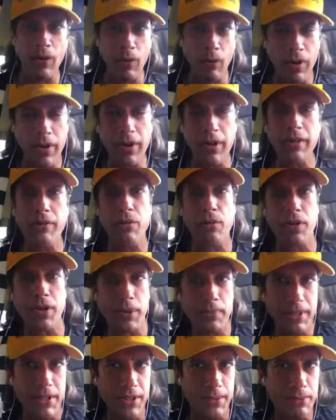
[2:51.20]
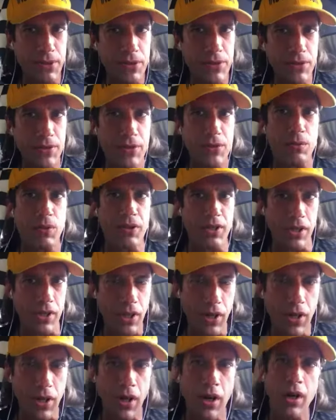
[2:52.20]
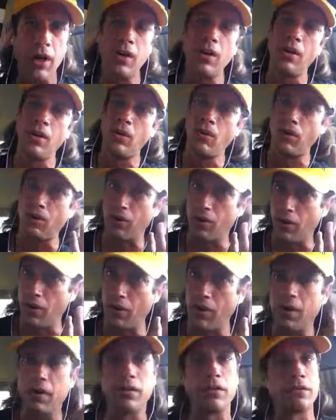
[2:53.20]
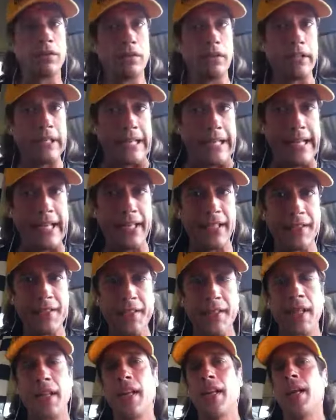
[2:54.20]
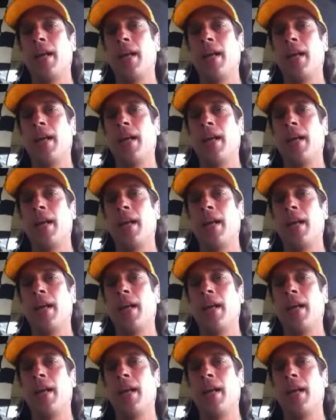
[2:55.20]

we wondered if there were going to be some issues with the car or her or her hands,